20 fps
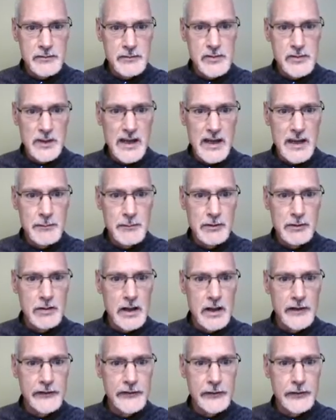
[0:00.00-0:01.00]
which we came
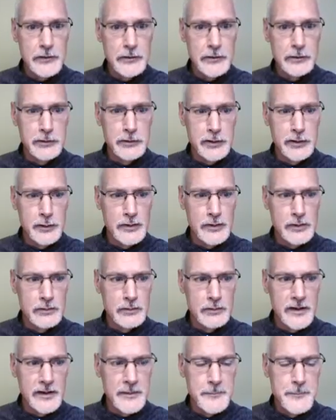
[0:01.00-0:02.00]
across in an earlier
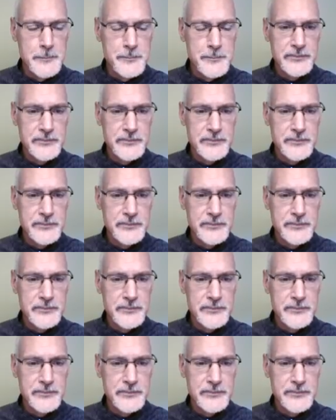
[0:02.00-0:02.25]
program.